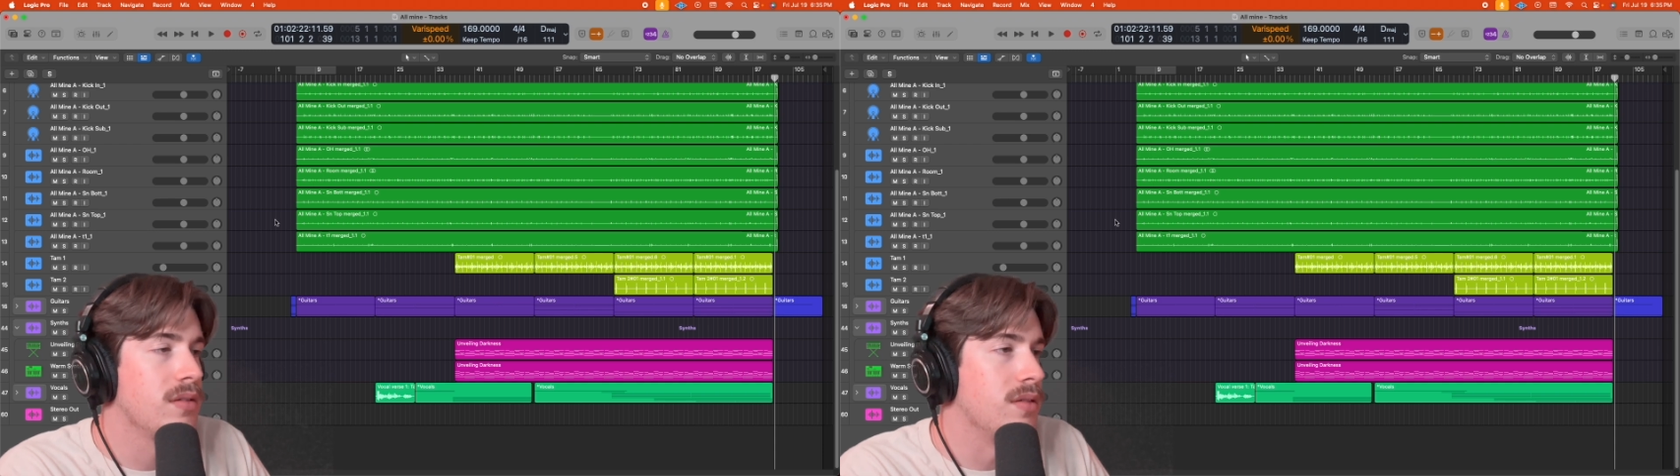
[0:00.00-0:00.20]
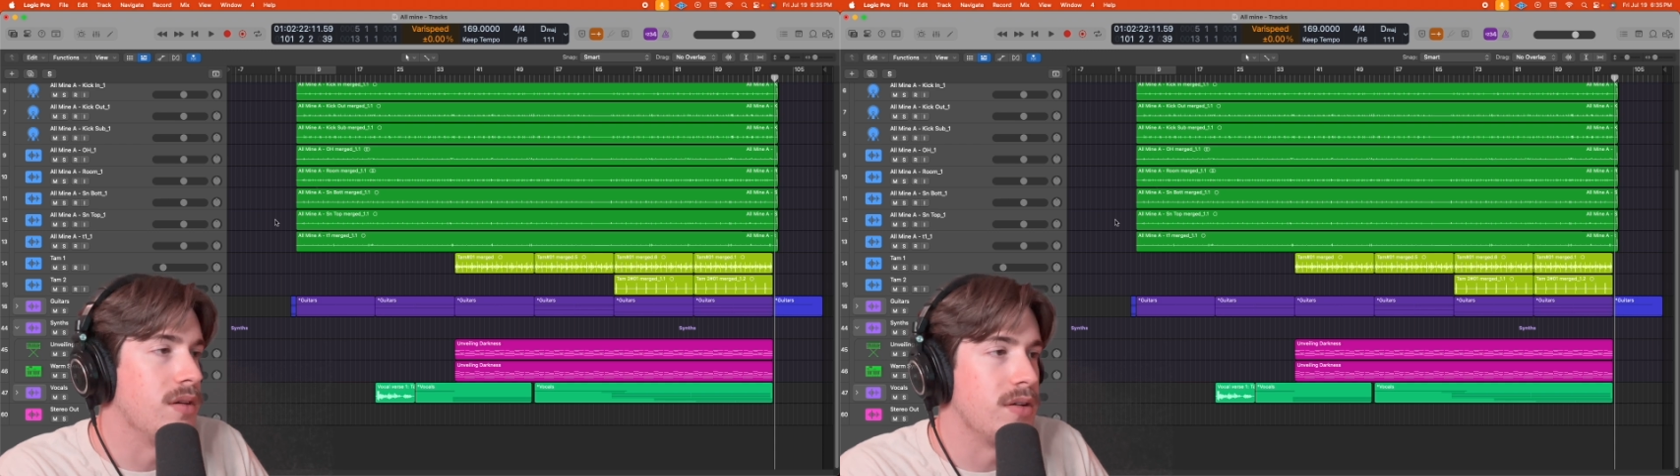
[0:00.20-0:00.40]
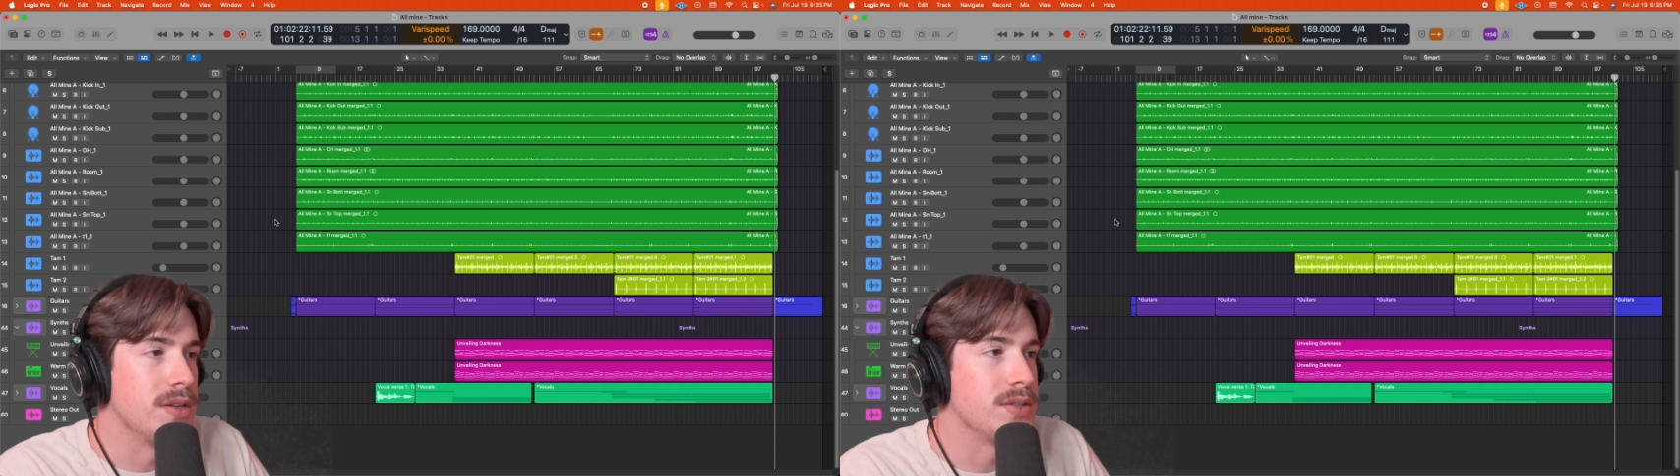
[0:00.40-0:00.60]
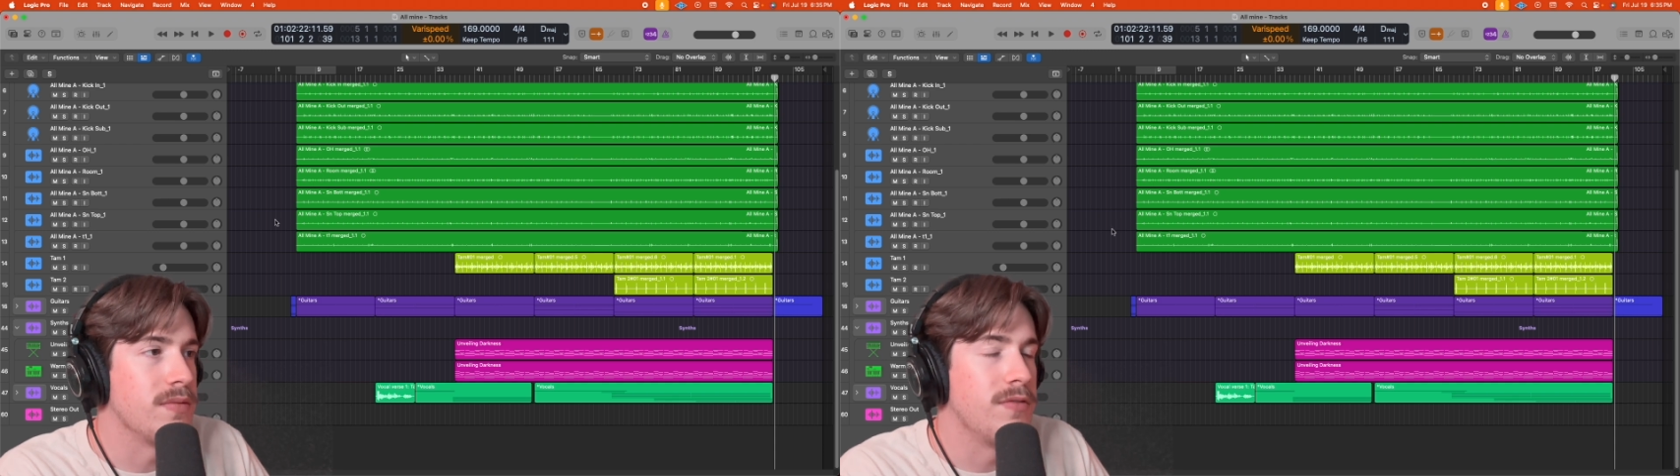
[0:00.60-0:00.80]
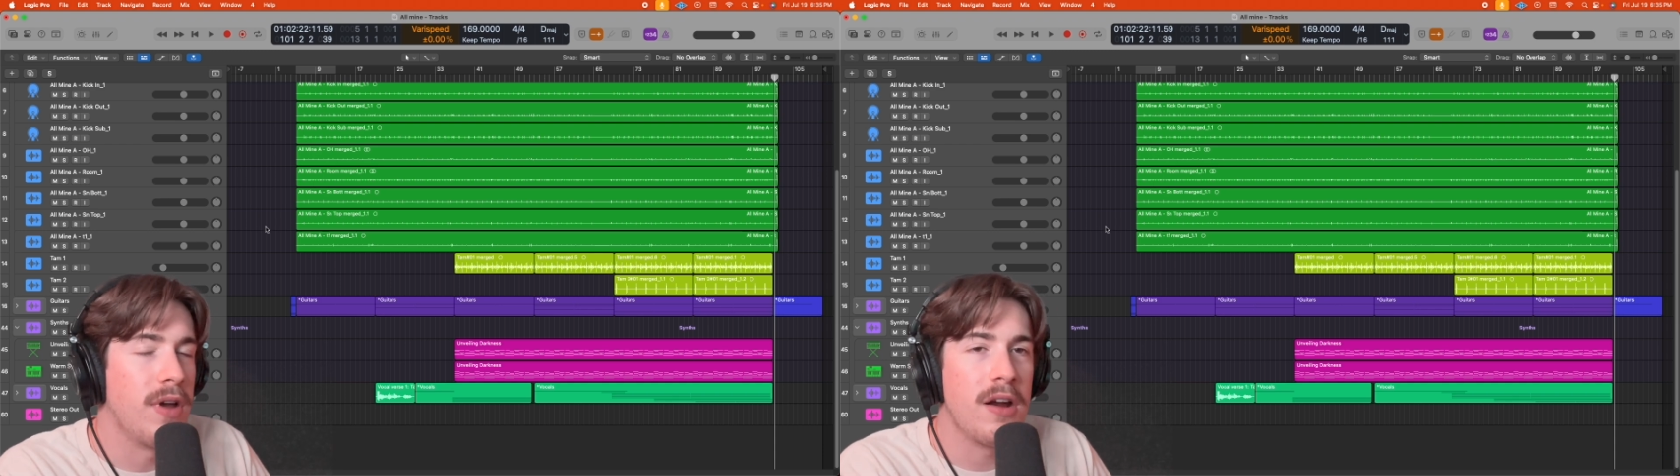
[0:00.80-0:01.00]
There is
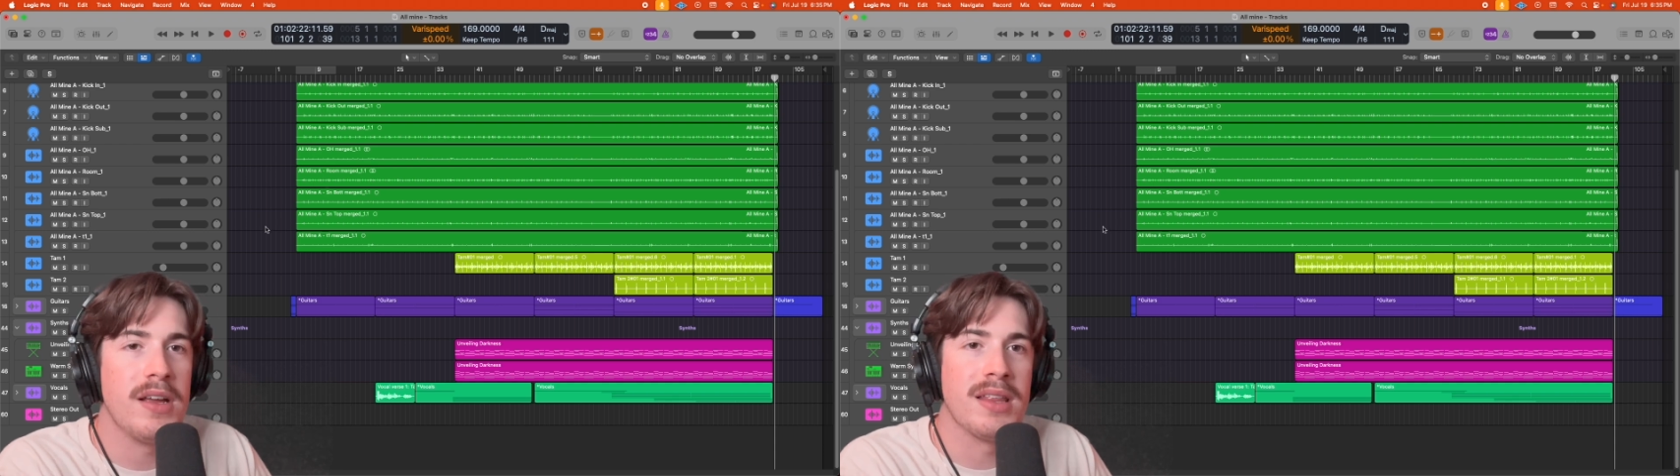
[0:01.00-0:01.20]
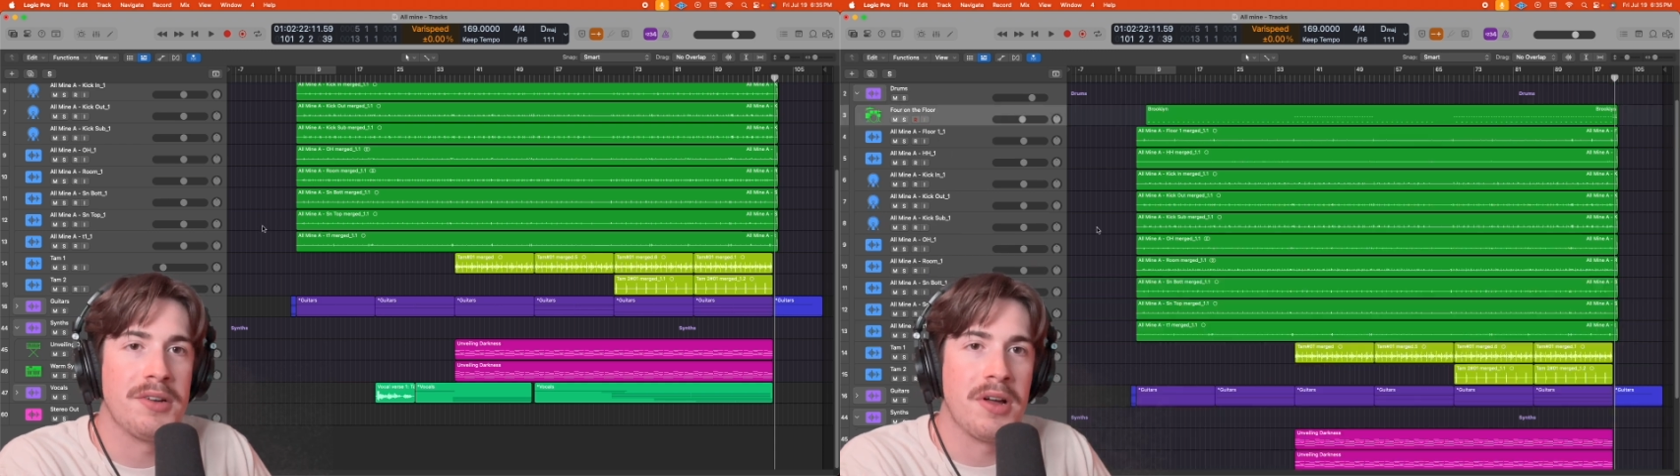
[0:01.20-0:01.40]
very little